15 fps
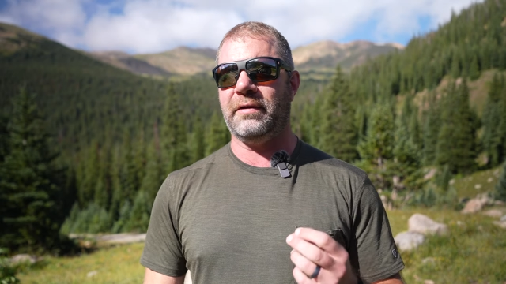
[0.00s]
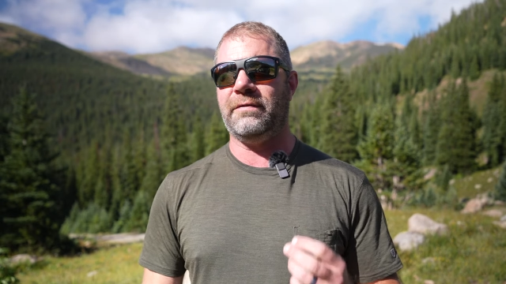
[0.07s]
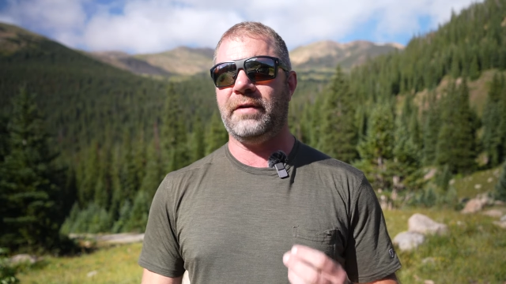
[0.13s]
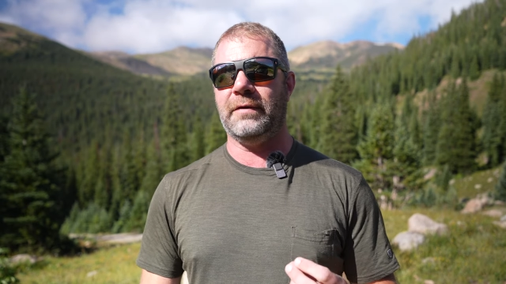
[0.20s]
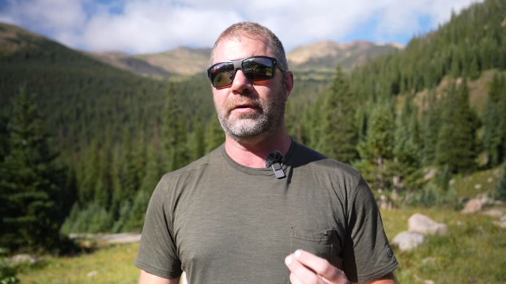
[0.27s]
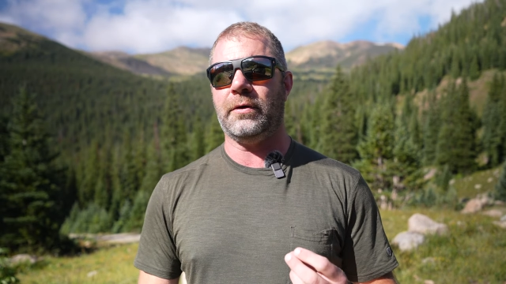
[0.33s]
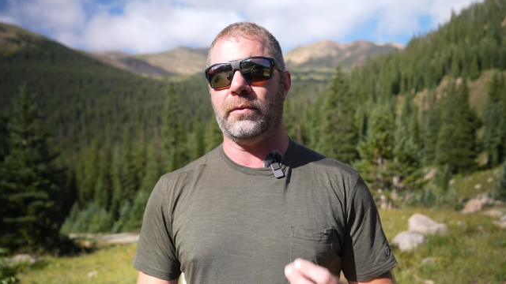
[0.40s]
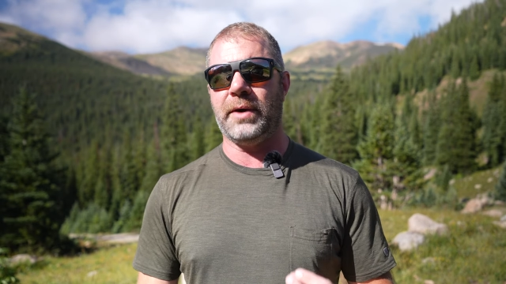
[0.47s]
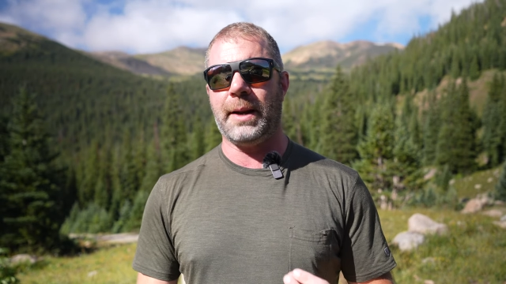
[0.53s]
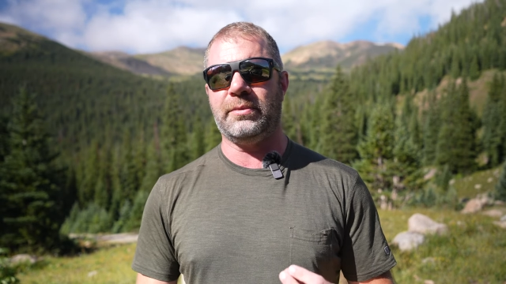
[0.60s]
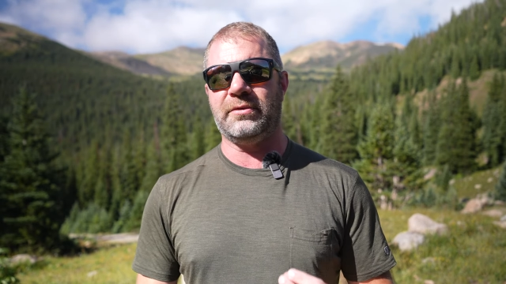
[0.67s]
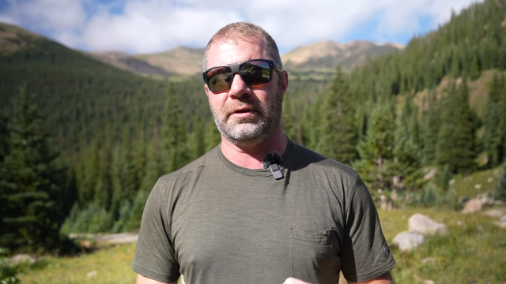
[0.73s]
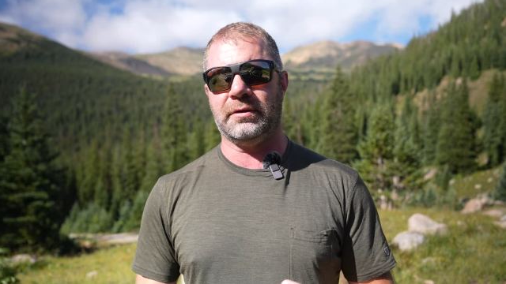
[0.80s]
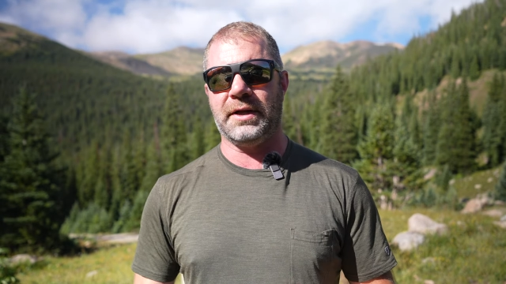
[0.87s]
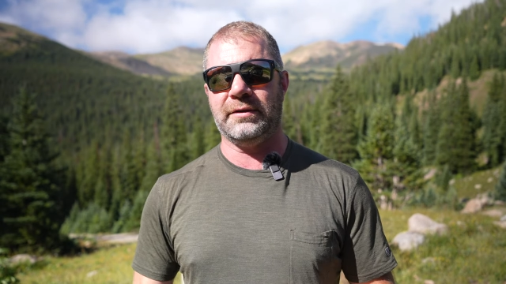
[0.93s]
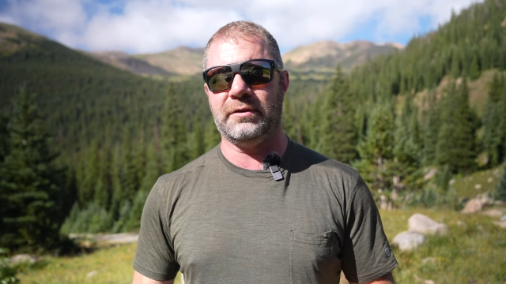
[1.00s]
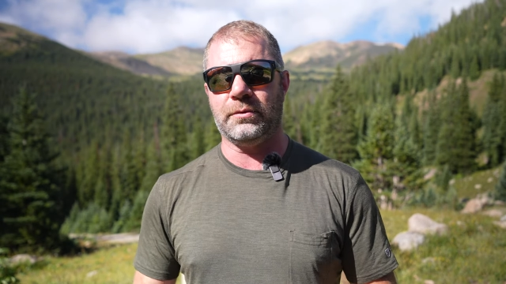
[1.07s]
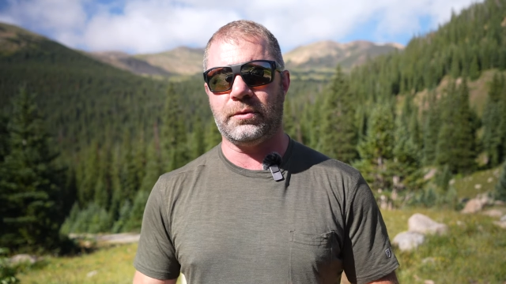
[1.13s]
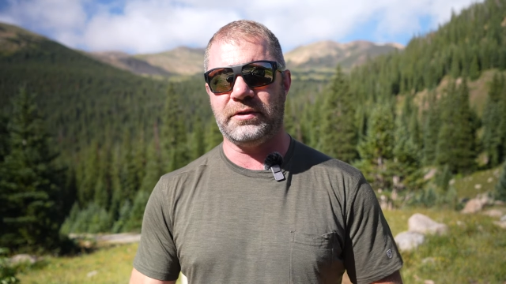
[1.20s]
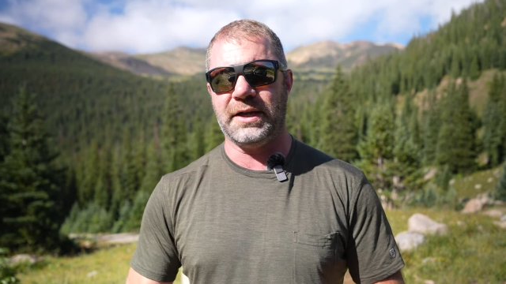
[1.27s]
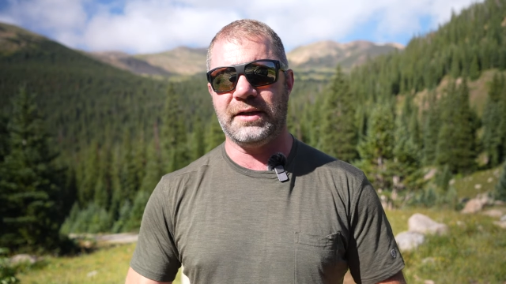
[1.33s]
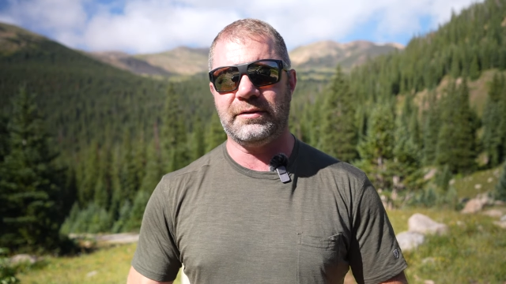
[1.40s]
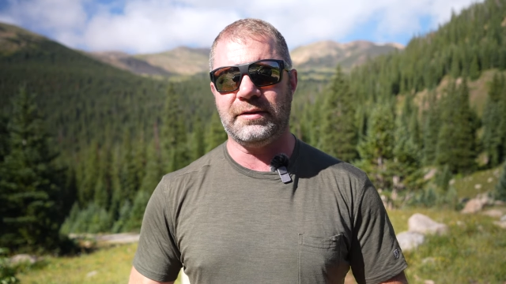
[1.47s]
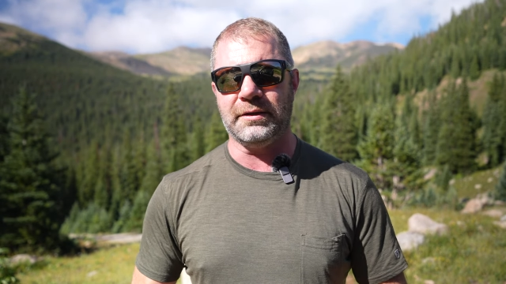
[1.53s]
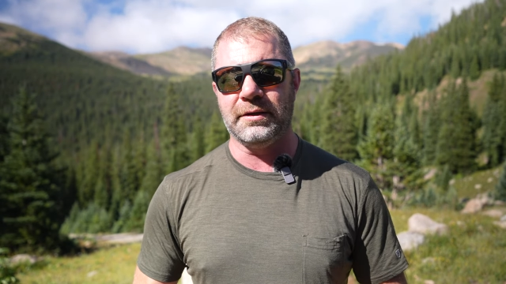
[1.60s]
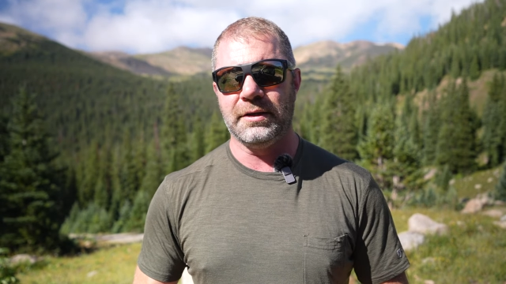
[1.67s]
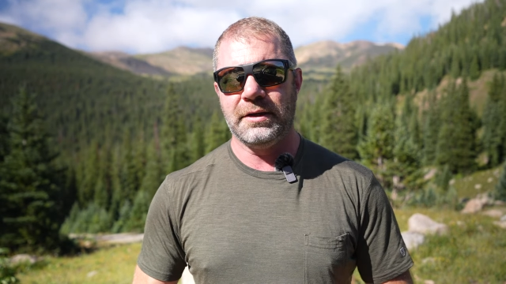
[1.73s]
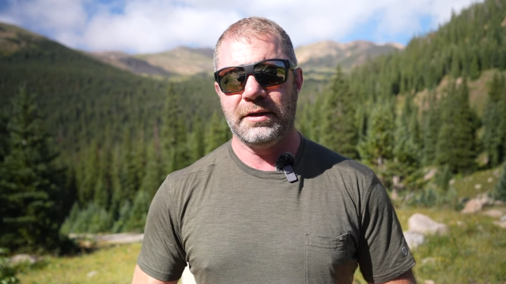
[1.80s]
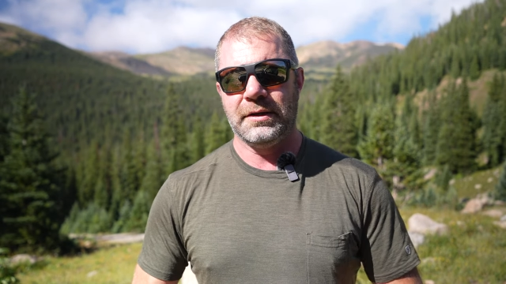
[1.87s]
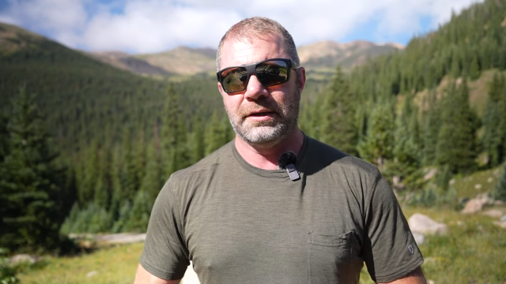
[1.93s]
favorite wrap sunglasses we're testing,
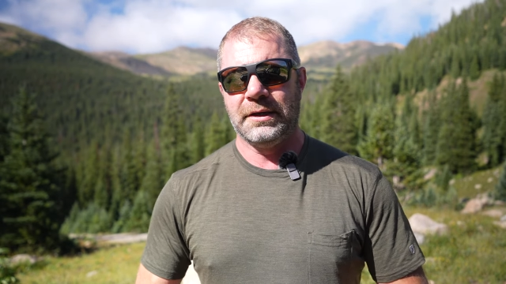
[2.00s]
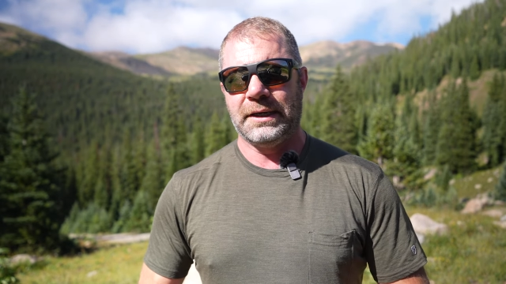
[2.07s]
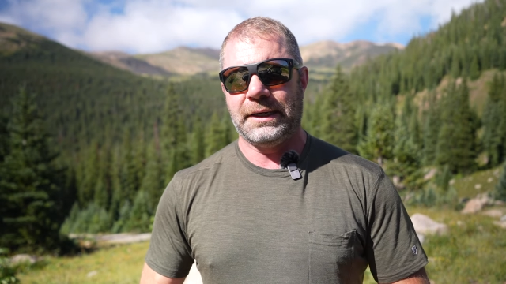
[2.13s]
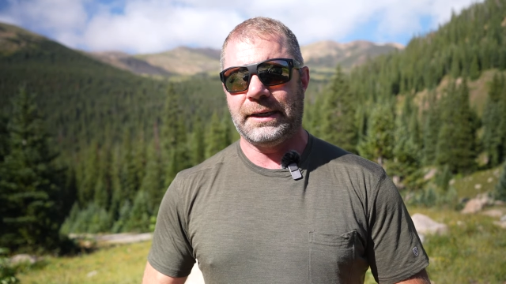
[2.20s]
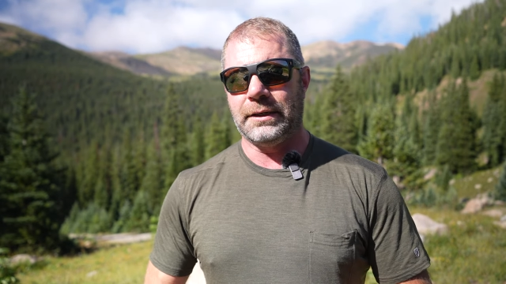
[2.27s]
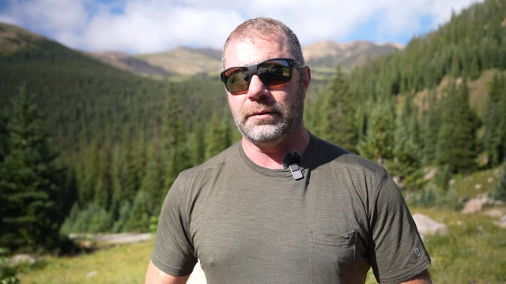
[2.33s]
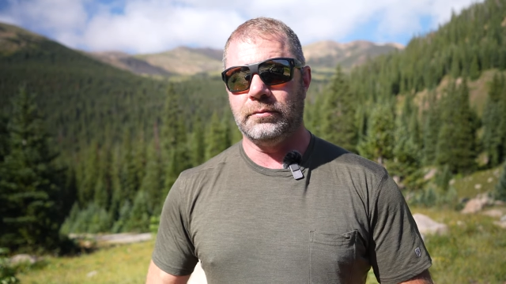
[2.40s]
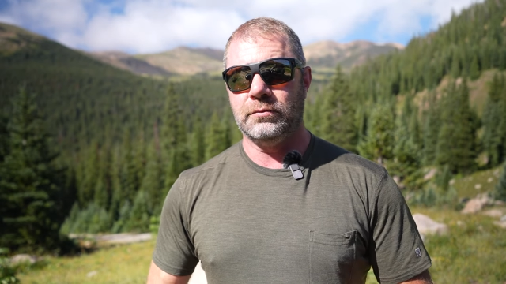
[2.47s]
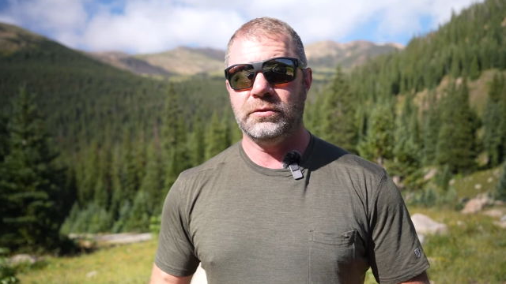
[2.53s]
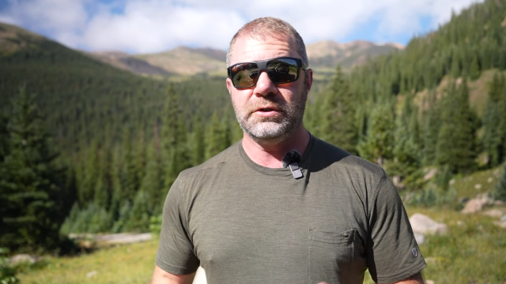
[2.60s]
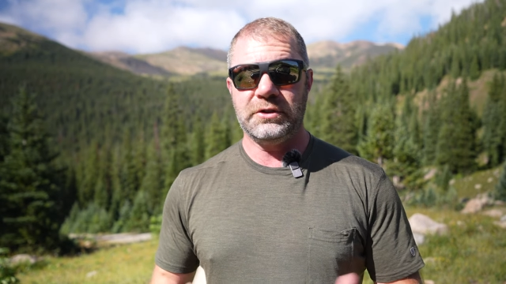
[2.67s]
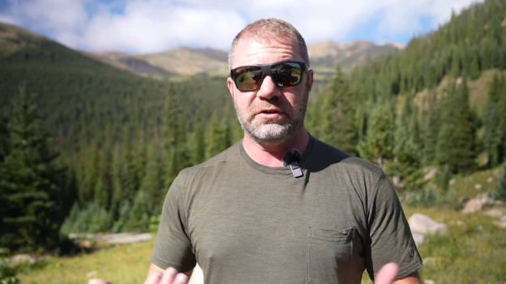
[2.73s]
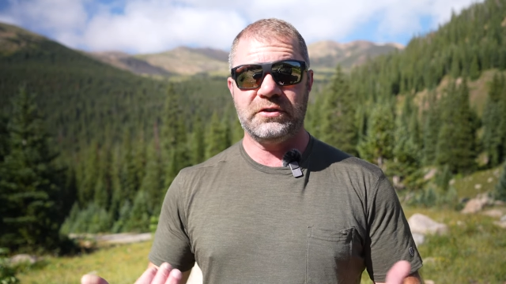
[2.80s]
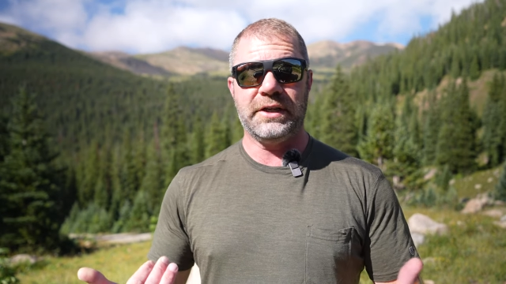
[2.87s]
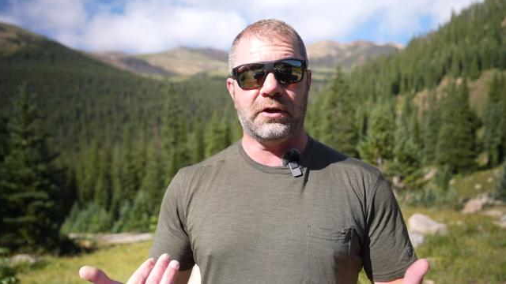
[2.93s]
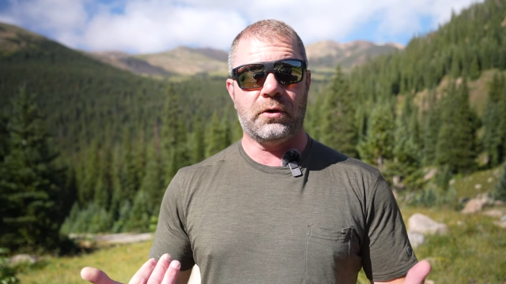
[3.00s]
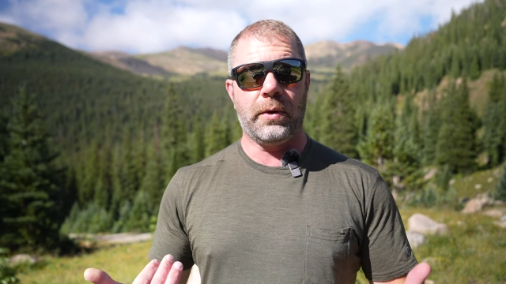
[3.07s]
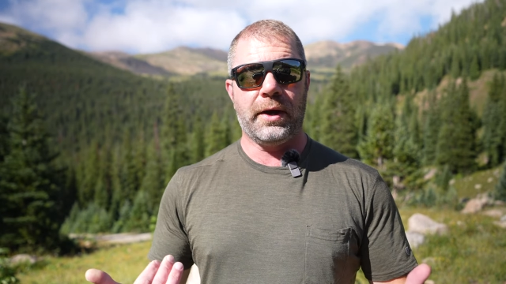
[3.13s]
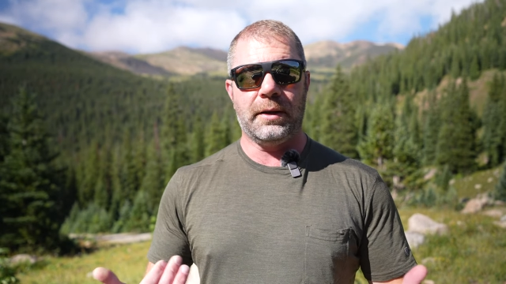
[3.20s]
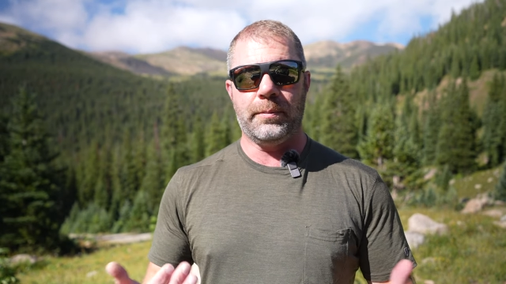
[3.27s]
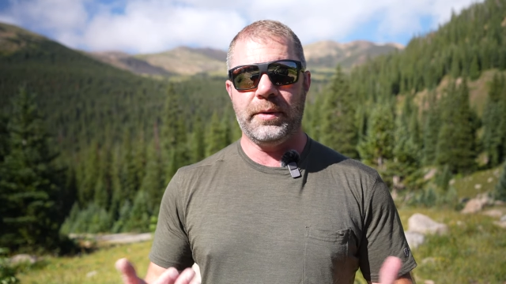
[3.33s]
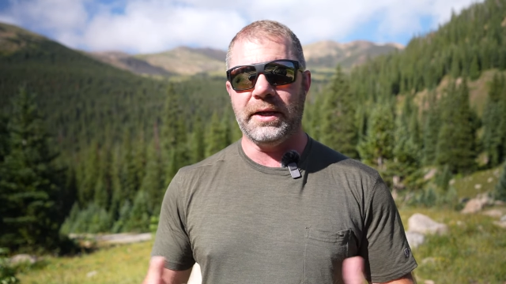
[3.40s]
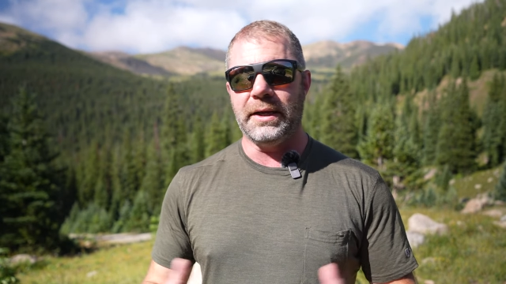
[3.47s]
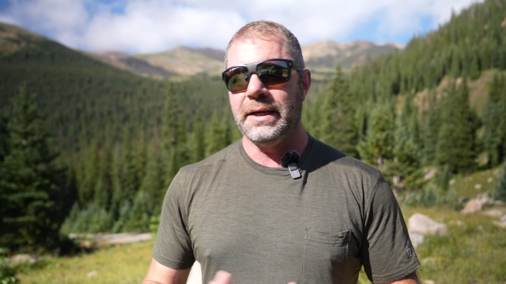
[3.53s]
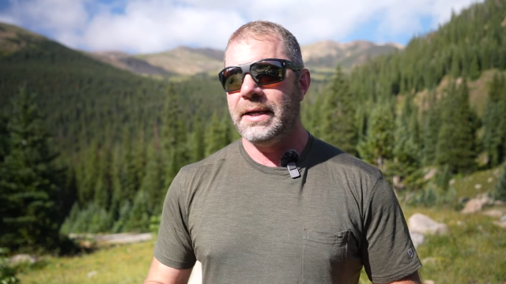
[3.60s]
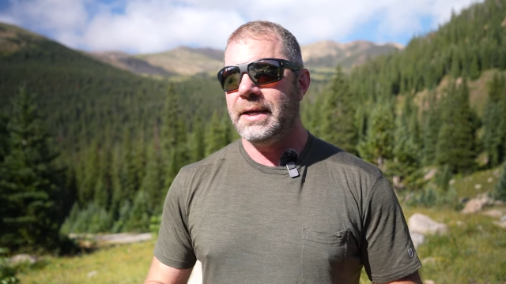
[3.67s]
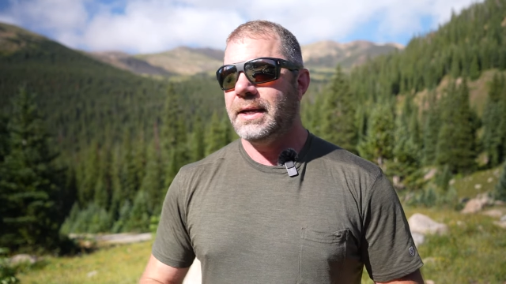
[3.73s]
which is saying quite a bit.